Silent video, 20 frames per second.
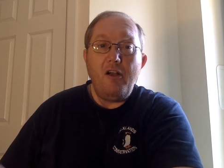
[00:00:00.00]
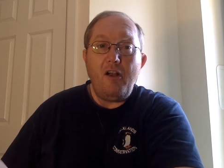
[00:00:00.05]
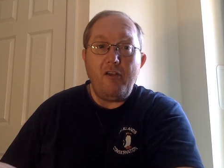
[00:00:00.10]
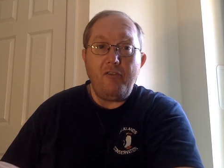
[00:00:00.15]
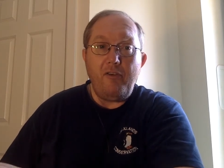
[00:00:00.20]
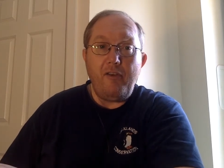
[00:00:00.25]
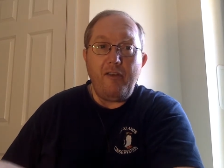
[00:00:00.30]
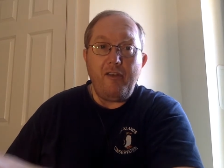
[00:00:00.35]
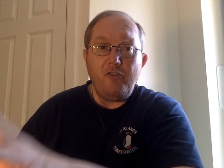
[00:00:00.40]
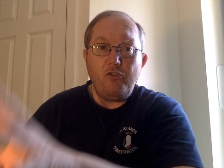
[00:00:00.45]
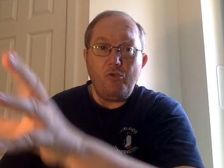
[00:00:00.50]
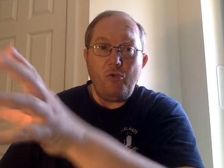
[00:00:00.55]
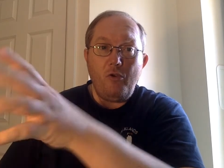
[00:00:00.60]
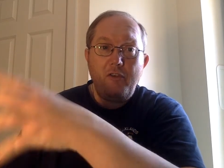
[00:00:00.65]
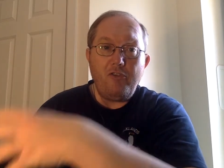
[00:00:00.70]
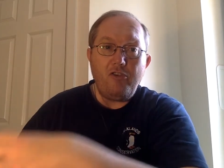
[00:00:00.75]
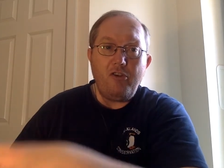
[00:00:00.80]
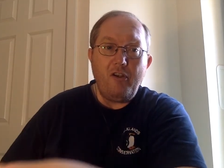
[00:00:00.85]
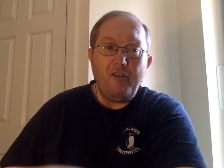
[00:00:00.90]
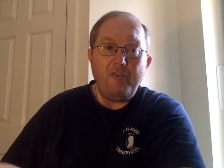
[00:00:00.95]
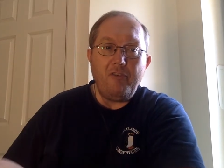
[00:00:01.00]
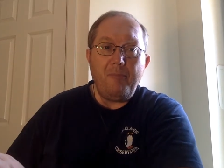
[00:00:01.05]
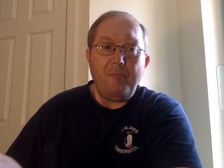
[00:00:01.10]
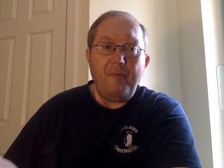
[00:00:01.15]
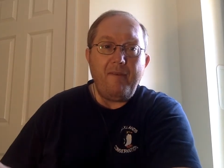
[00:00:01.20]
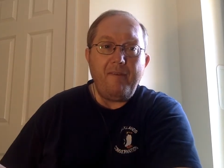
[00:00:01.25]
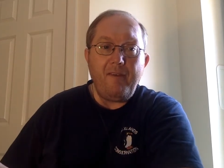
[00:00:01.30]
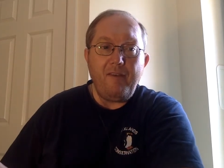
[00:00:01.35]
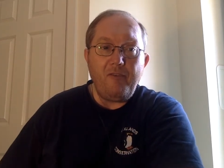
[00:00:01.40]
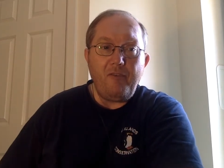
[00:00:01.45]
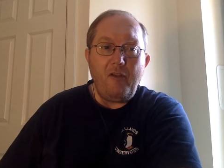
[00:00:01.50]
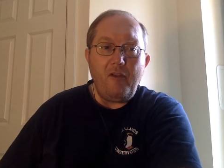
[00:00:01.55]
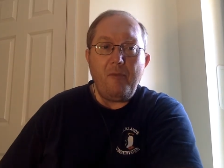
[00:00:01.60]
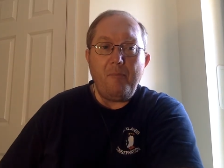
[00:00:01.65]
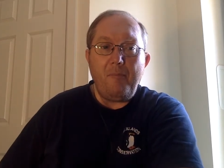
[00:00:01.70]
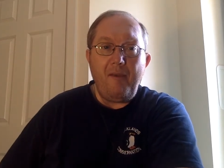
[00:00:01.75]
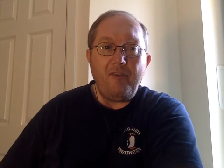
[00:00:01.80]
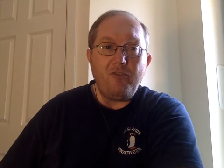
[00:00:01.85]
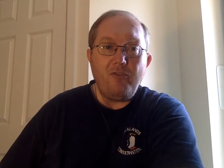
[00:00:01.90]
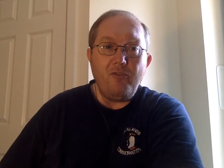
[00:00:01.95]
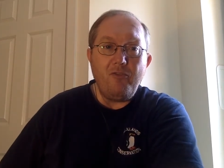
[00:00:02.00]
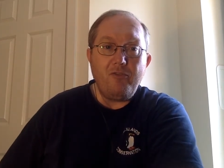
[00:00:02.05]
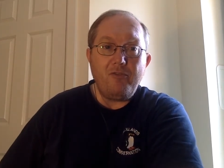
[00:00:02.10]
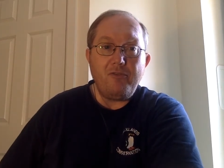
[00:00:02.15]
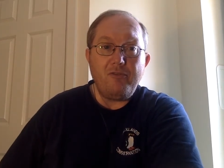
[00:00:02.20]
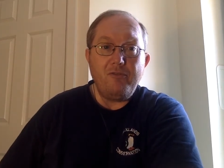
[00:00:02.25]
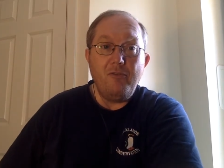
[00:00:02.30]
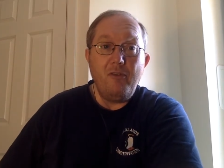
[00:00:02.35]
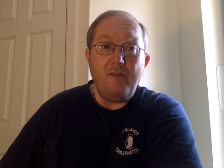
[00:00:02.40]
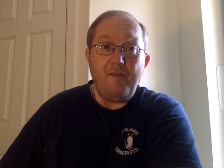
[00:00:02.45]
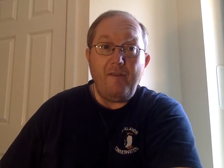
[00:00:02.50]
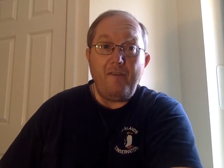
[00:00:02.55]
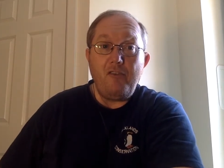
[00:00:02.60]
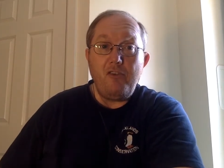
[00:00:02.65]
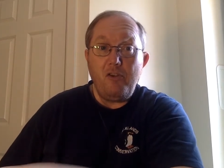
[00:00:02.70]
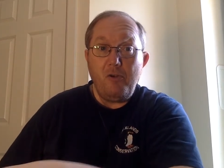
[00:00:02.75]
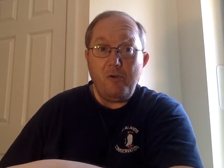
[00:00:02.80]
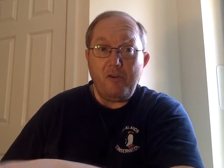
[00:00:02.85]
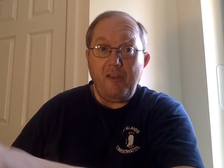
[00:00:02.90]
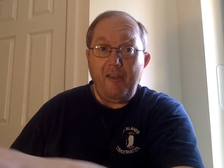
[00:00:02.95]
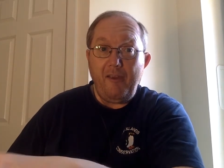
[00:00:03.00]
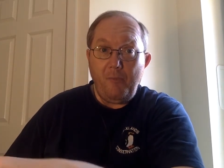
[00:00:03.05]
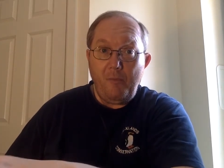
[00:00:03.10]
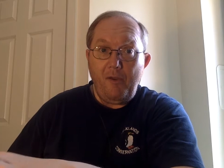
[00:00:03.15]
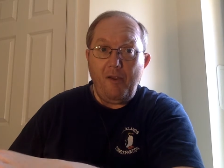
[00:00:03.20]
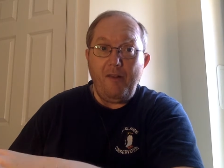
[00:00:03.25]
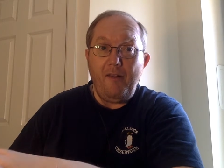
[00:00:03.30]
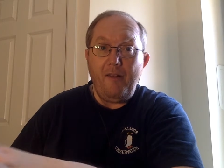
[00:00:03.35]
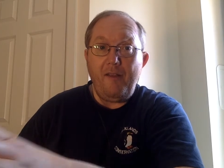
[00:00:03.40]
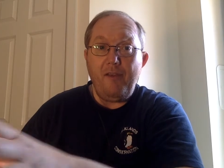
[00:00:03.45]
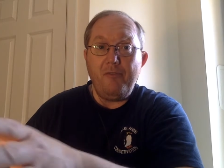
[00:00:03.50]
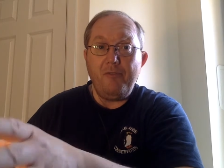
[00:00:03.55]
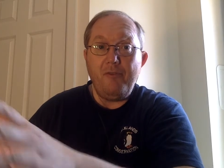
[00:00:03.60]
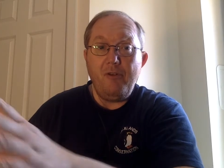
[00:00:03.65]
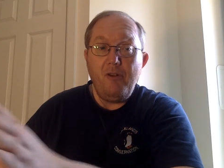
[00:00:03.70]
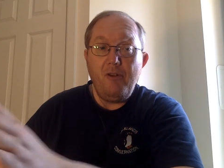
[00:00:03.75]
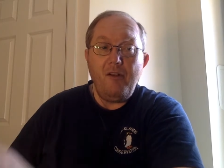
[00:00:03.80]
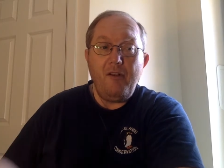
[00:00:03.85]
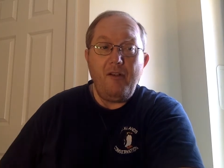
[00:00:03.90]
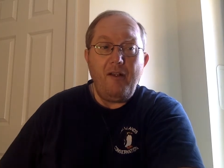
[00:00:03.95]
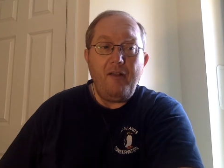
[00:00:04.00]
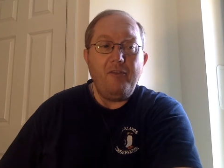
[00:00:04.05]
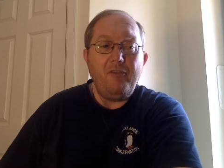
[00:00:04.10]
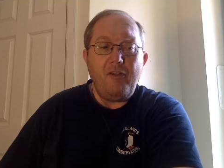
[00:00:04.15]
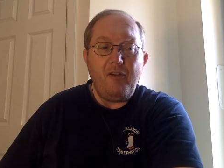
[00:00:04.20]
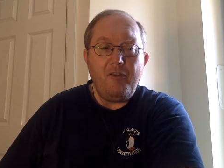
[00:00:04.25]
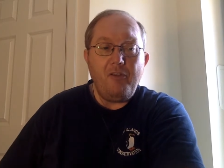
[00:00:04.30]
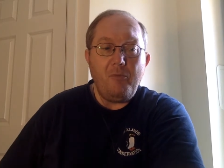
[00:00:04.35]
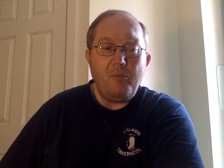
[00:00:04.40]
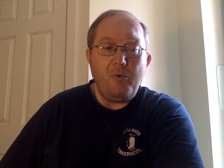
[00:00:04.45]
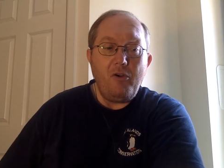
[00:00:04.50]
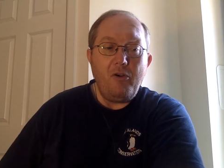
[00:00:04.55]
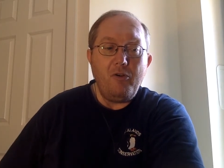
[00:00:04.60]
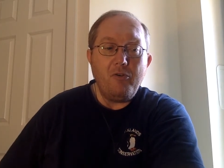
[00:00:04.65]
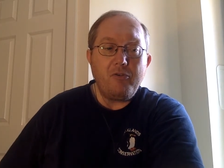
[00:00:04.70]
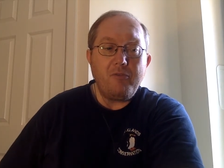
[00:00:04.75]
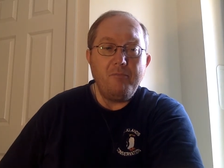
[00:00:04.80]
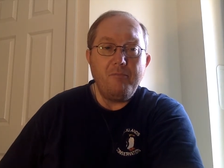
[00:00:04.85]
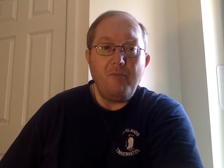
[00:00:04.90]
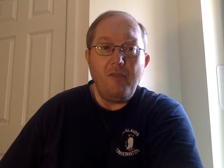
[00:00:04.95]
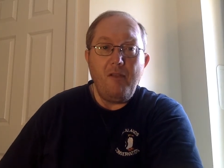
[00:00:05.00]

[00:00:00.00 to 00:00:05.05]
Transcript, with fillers: I really enjoy the chance of meeting fellow patients in the U K where I live and around the world.